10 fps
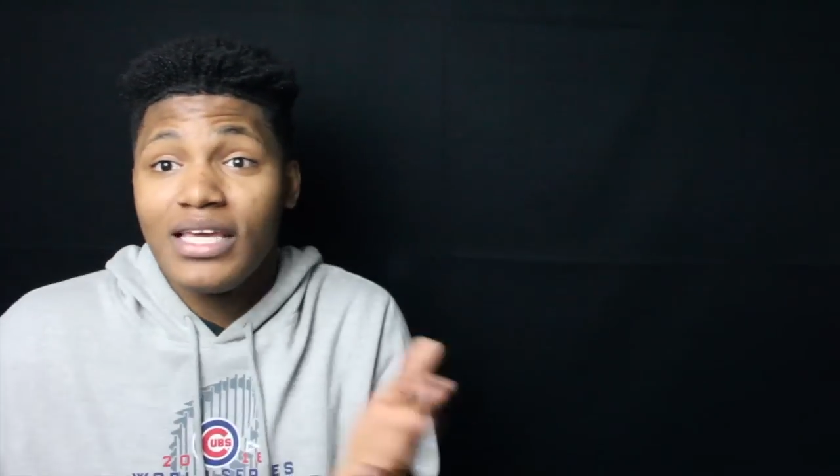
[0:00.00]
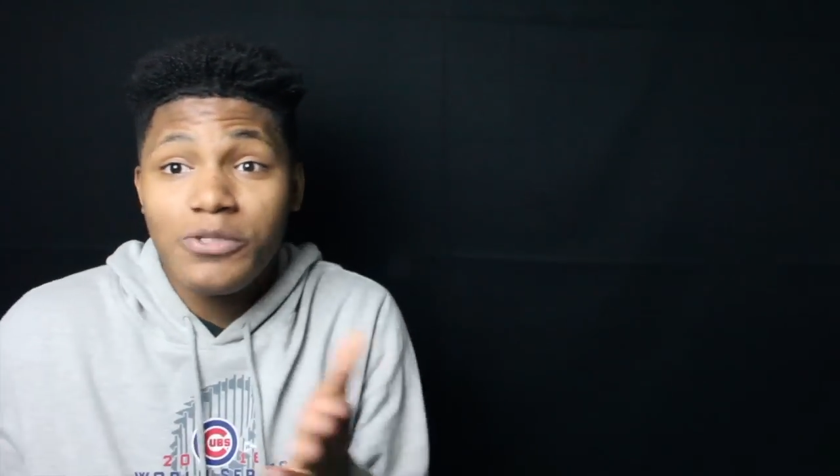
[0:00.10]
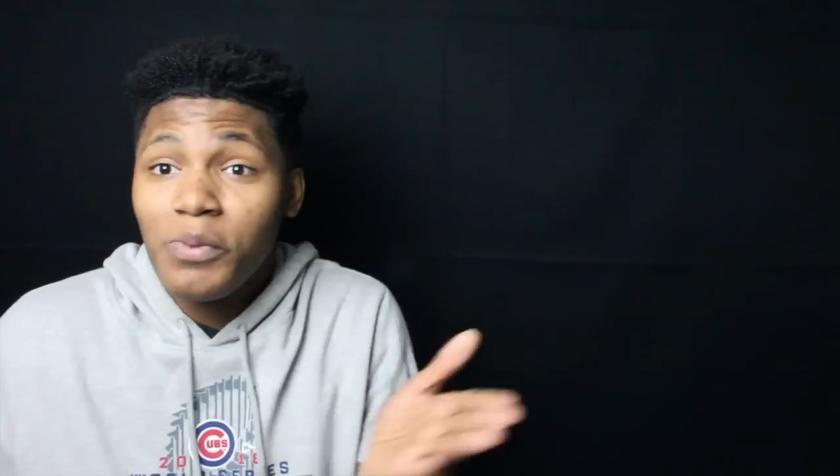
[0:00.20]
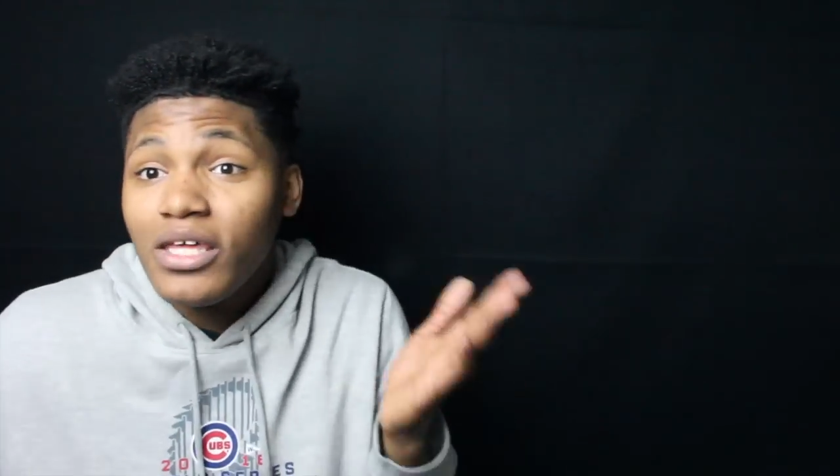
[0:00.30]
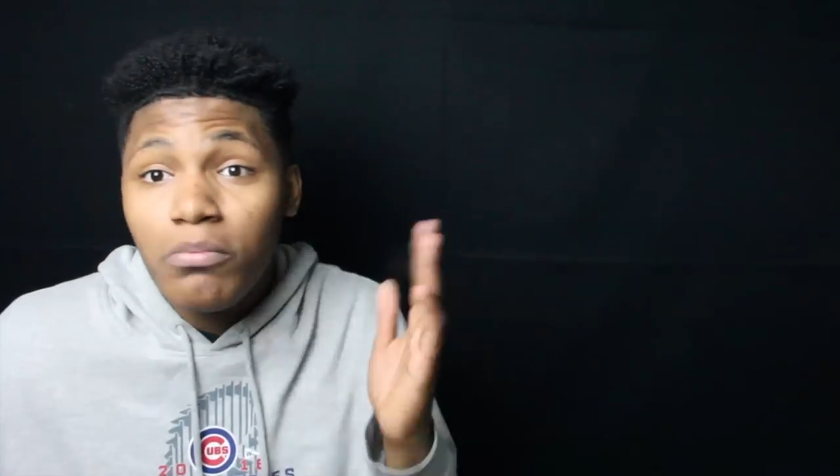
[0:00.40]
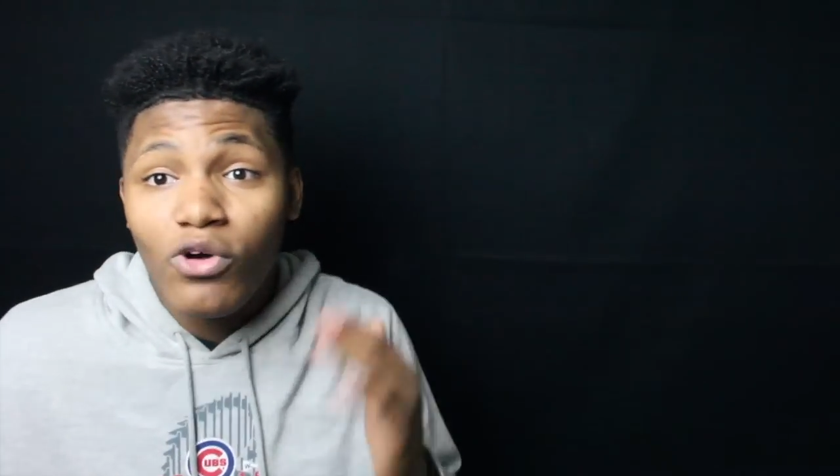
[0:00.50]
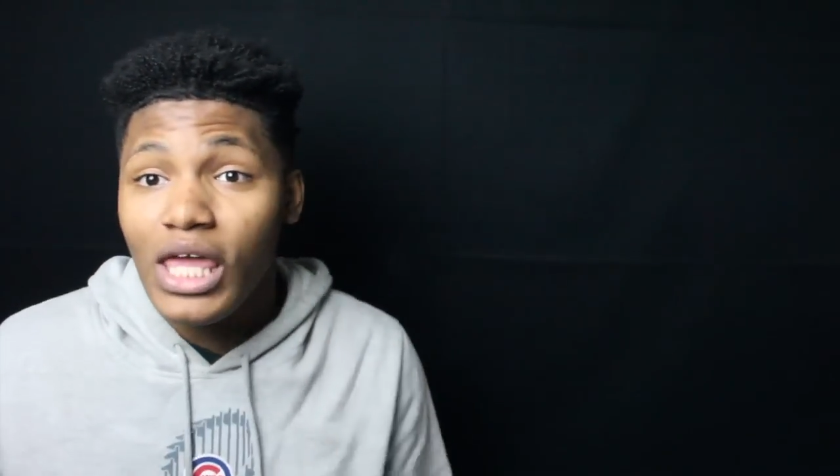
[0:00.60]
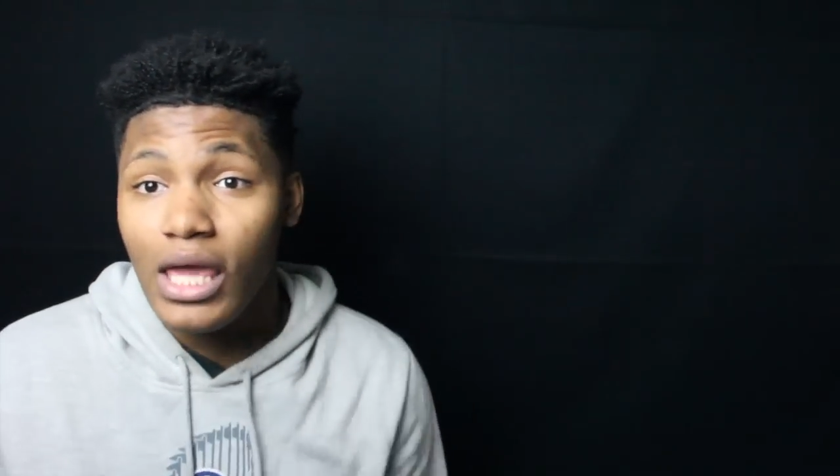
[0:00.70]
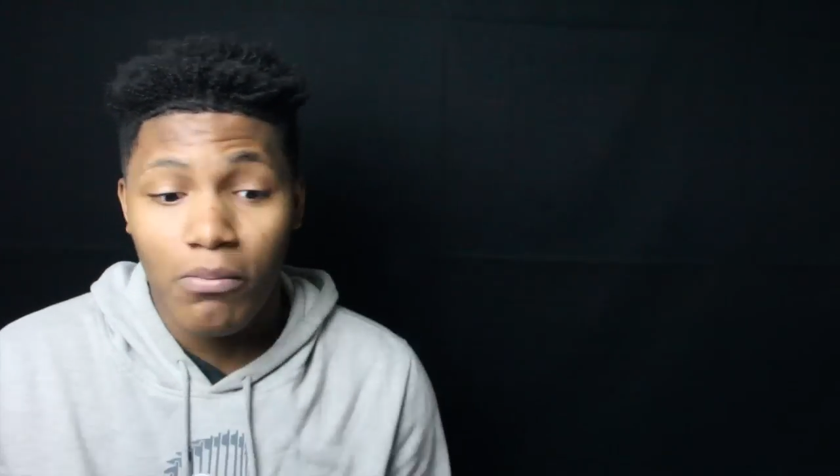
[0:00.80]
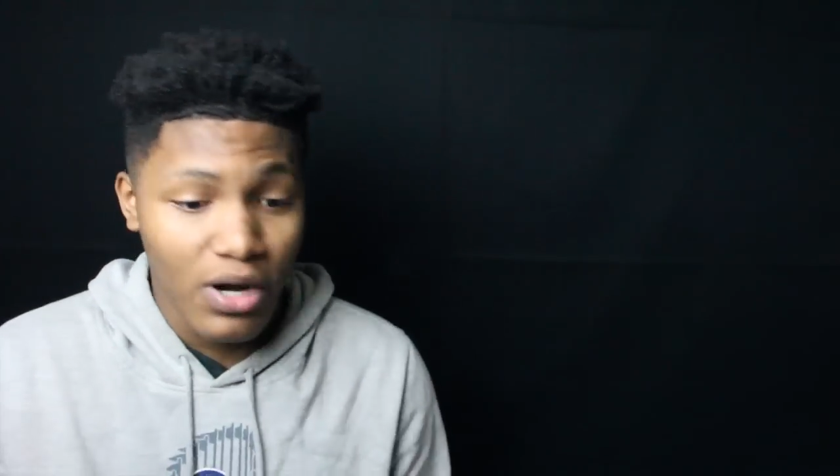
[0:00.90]
It's been your
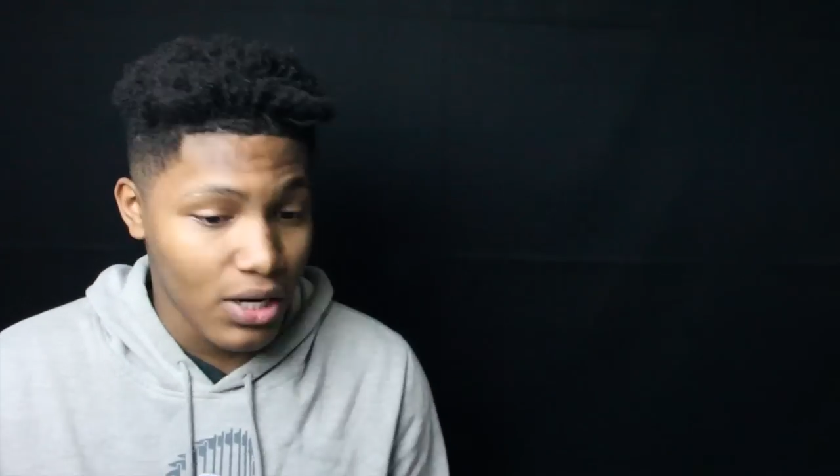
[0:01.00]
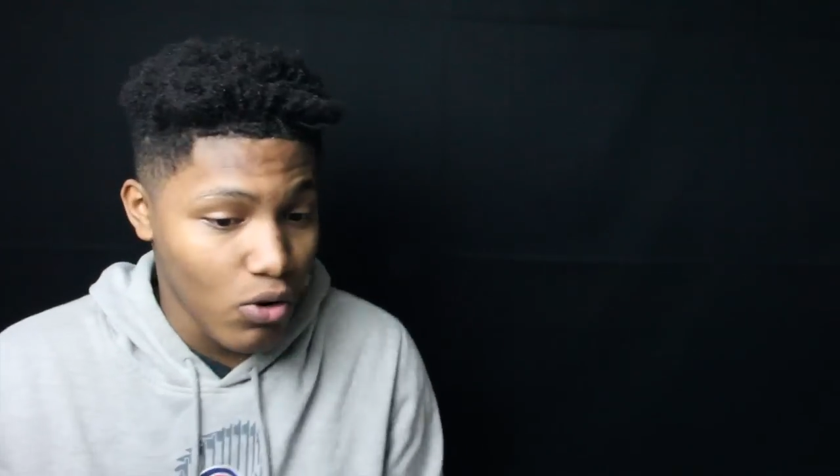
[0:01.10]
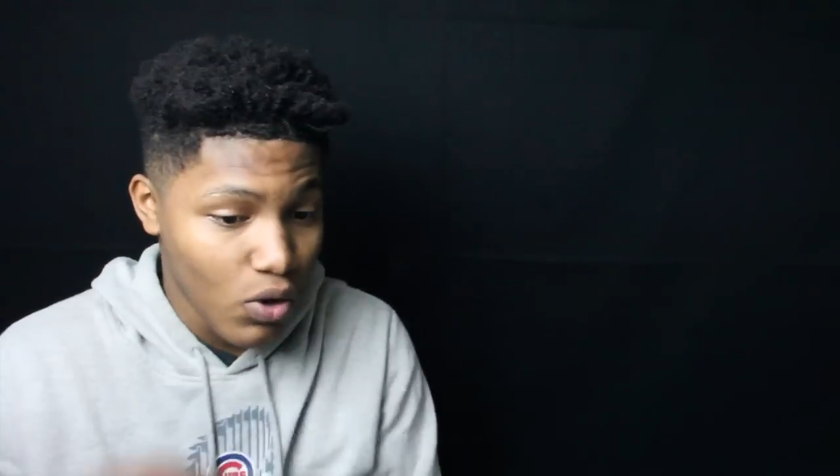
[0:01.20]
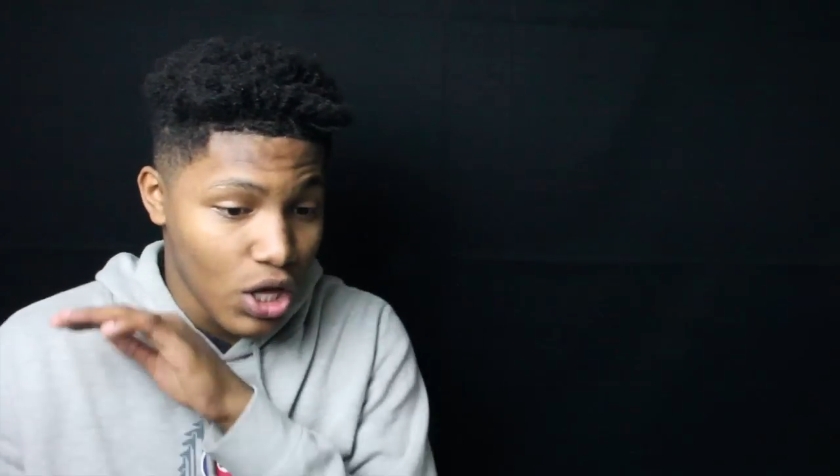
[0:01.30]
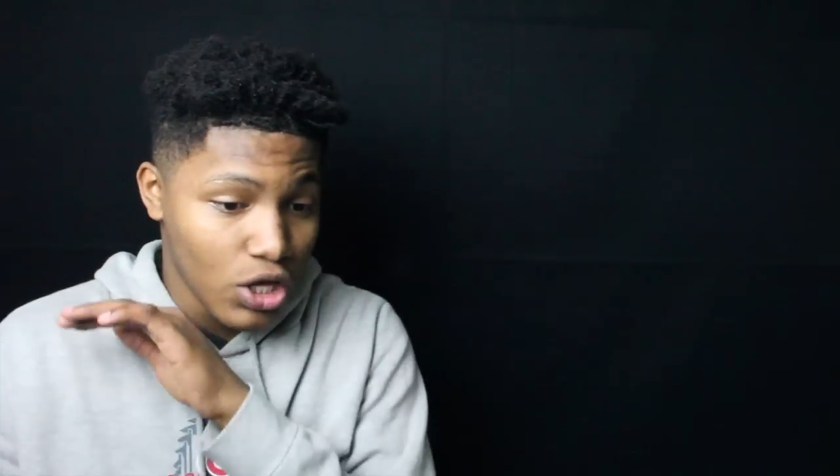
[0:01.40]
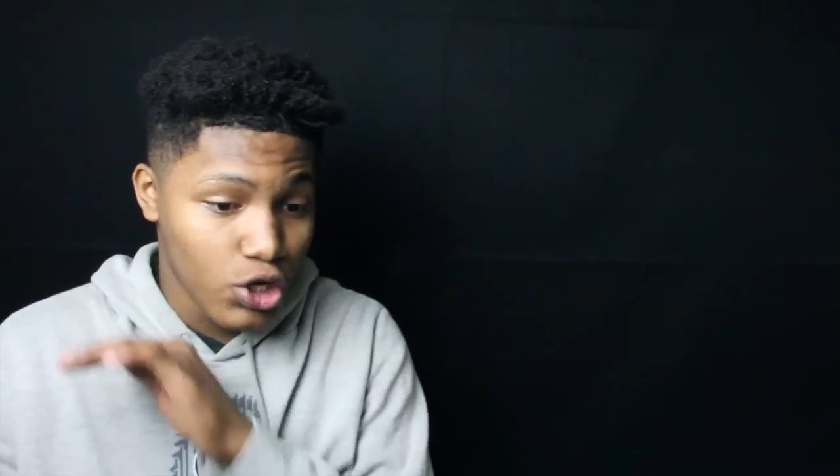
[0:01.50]
boy King Brando.